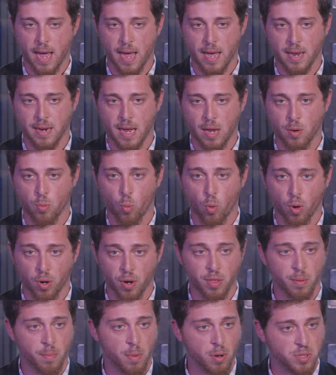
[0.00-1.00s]
And
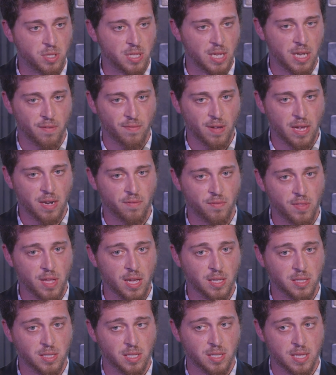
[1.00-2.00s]
one of the most innovative
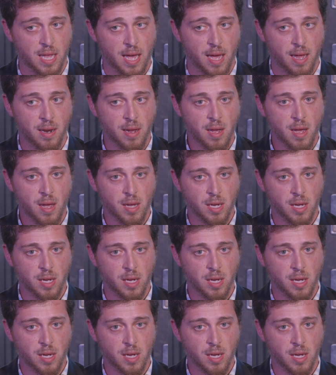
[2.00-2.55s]
things is that,